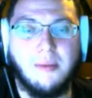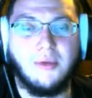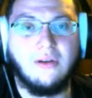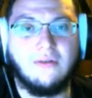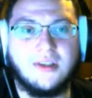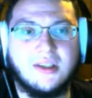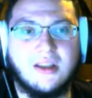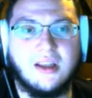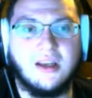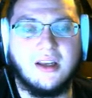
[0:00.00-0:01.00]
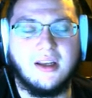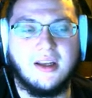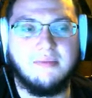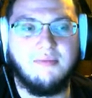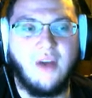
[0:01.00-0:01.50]
moves
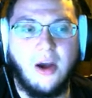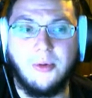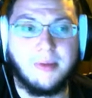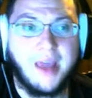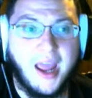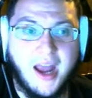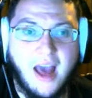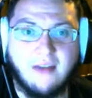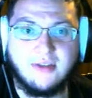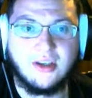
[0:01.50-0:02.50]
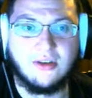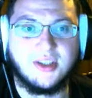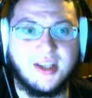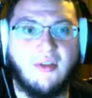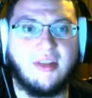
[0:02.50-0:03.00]
the Vileplume can have, so
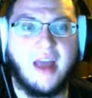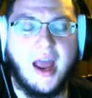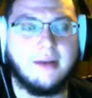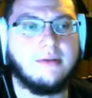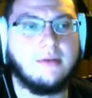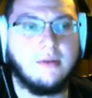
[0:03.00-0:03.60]
just having that